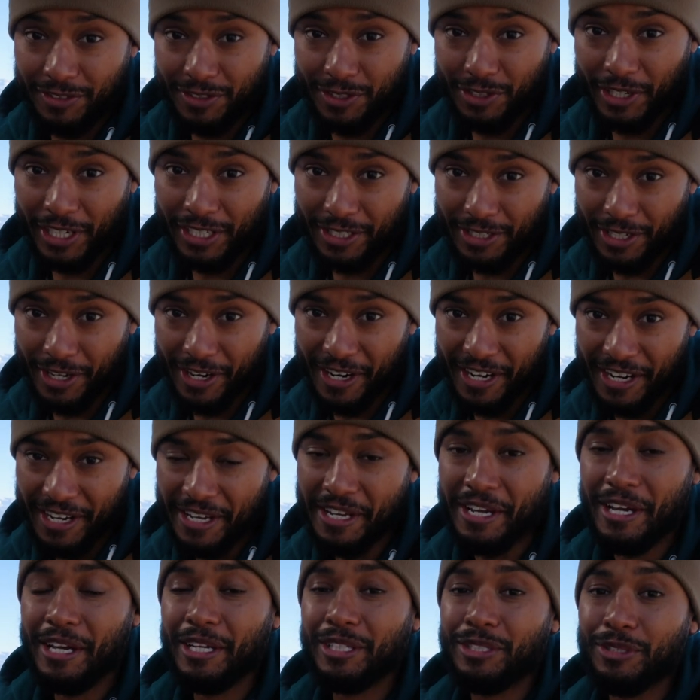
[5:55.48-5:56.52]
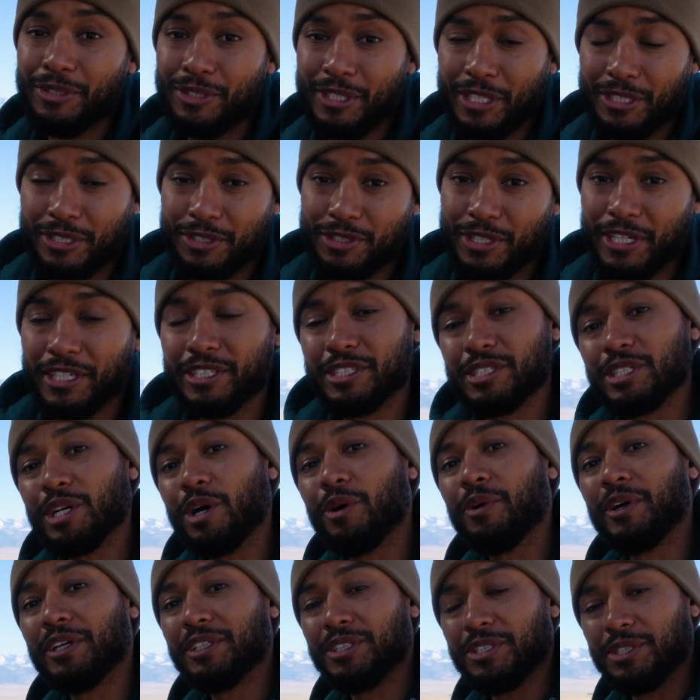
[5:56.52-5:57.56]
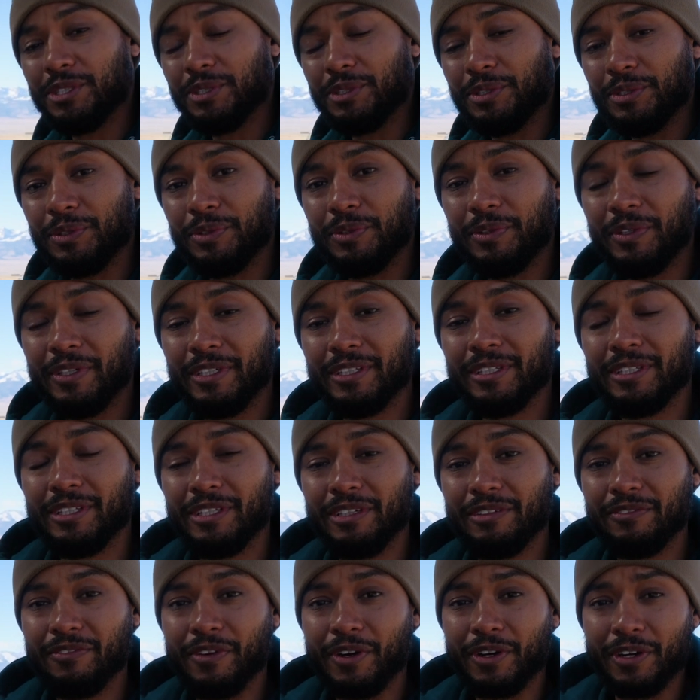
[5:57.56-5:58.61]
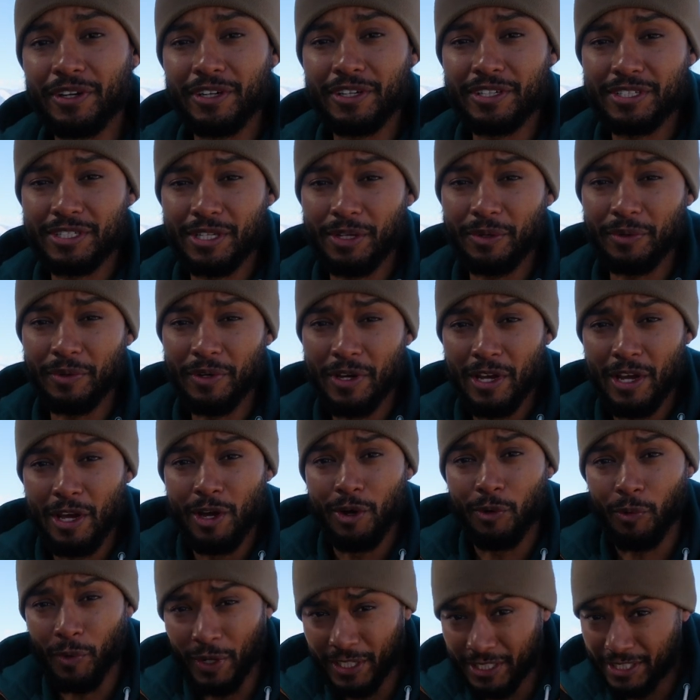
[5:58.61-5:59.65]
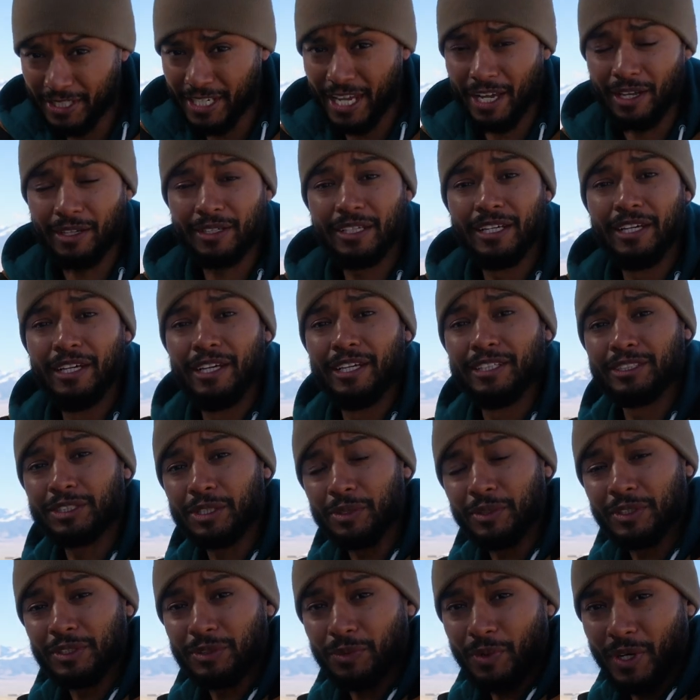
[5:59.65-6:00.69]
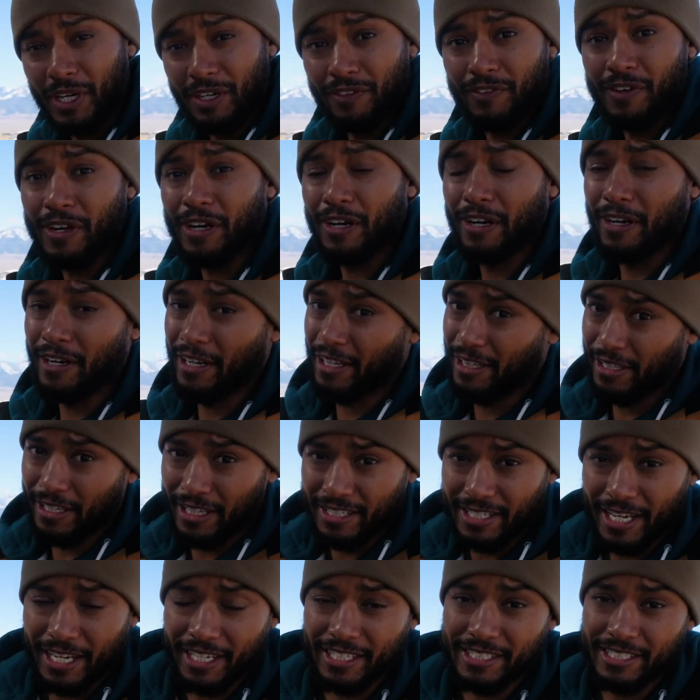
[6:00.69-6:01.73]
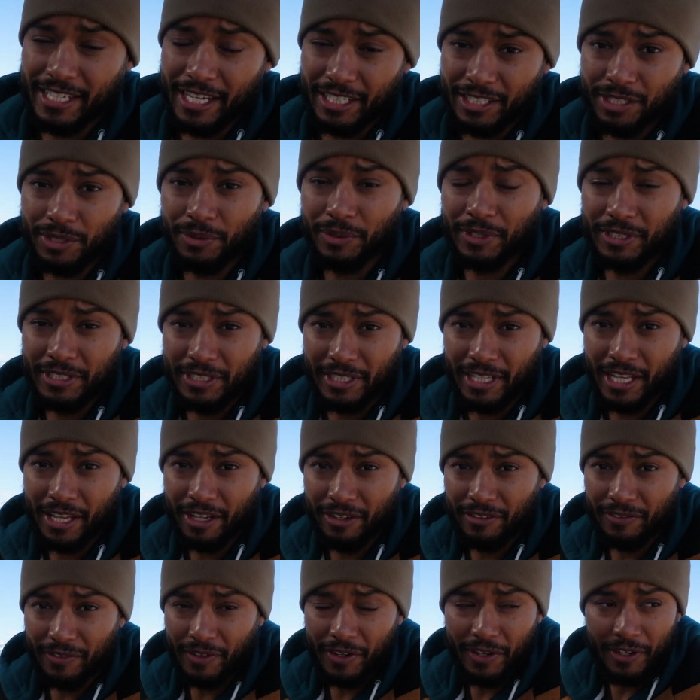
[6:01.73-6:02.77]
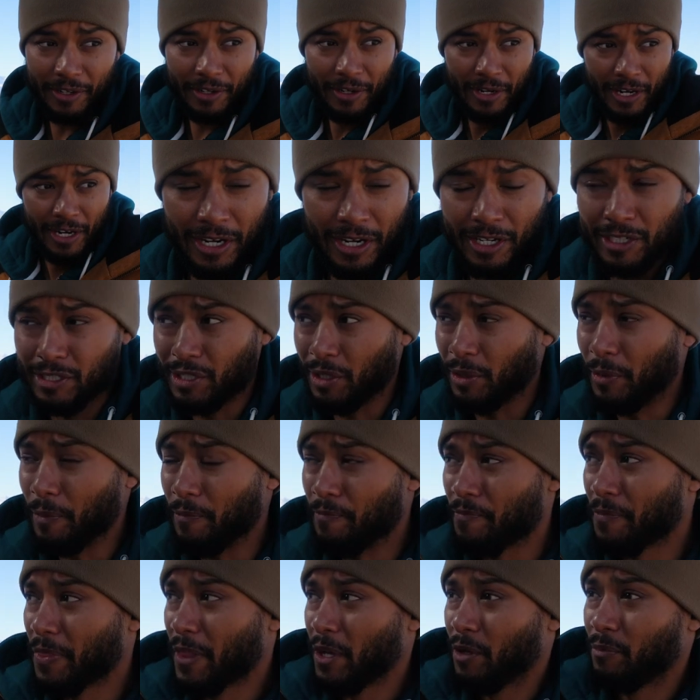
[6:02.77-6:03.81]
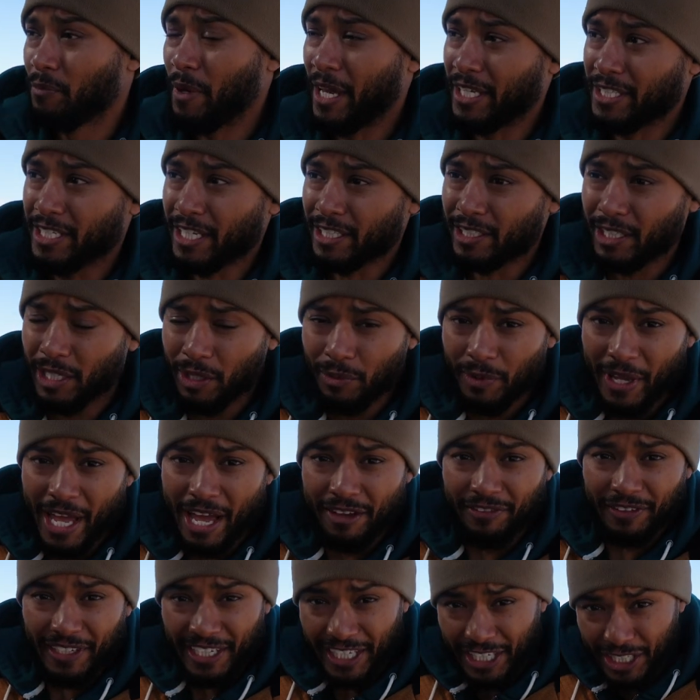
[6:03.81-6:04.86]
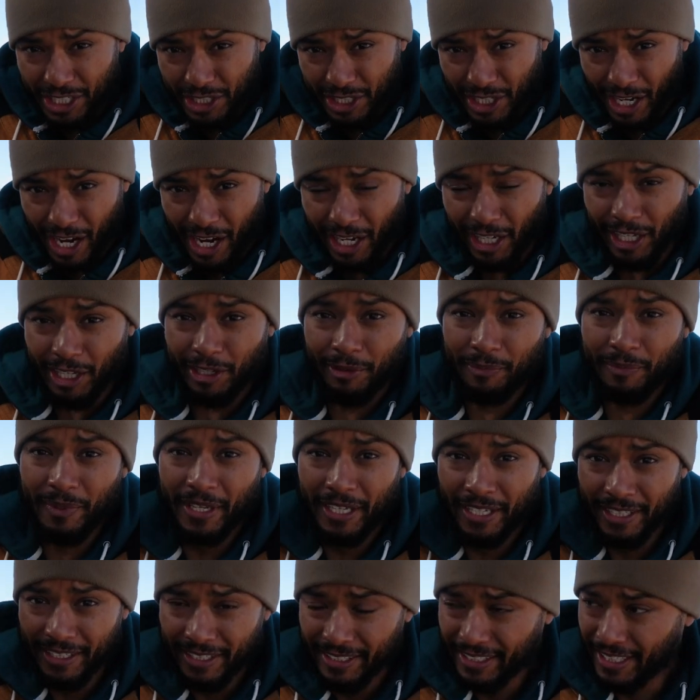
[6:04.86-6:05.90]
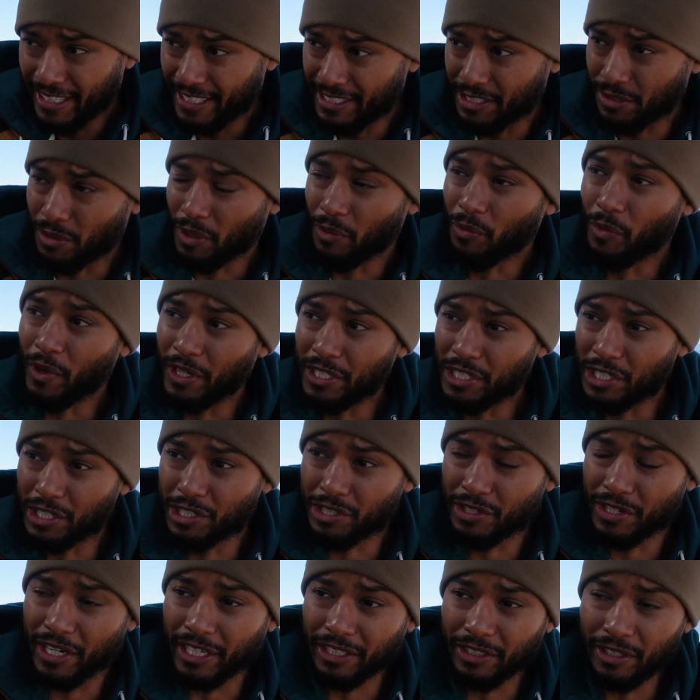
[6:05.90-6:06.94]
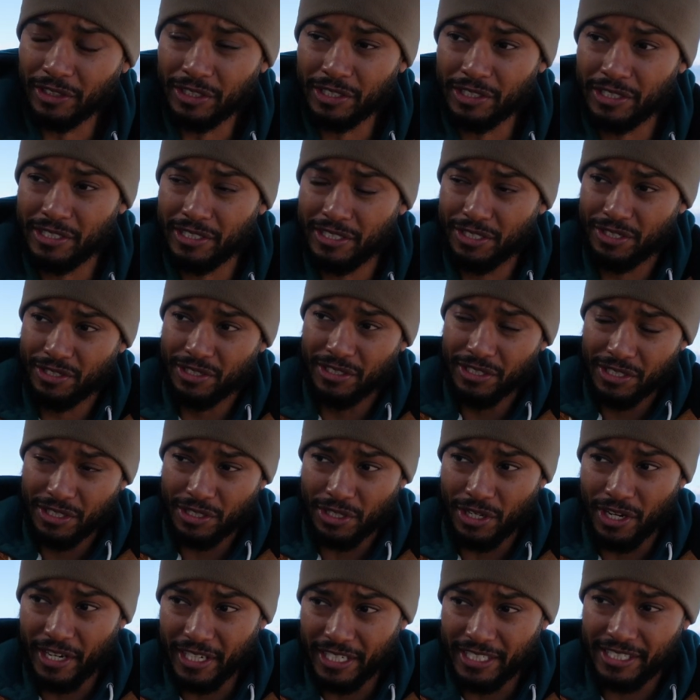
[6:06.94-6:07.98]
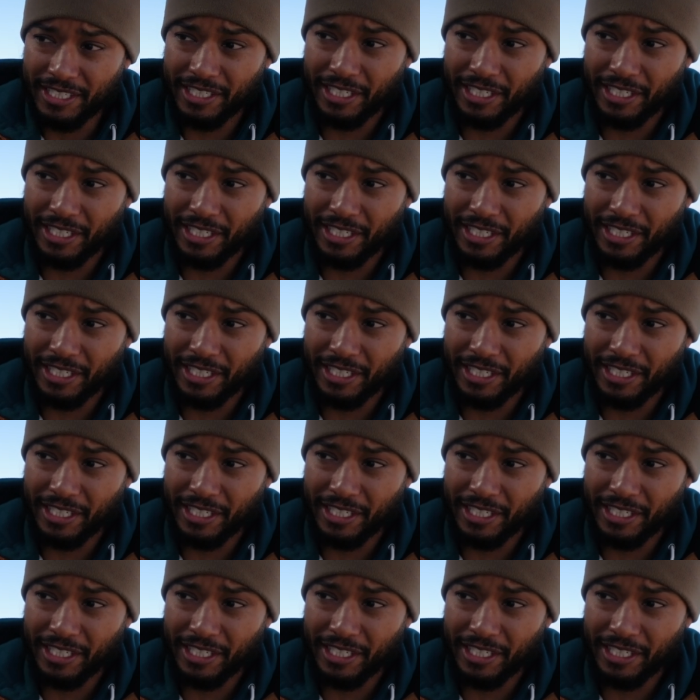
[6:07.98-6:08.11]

of strings going to the inverter. So one set is going to one inverter and the second set's going to the other inverter. So basically we have each column is one string. They're strung in